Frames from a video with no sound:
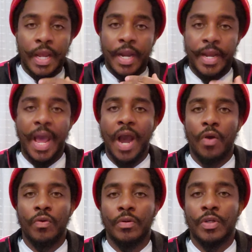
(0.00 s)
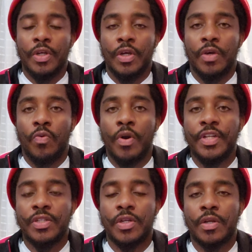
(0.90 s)
Now, what
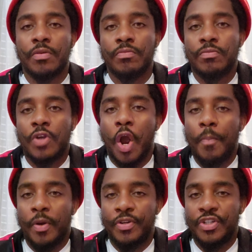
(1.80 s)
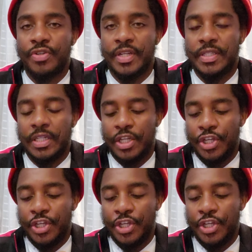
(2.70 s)
is compound interest?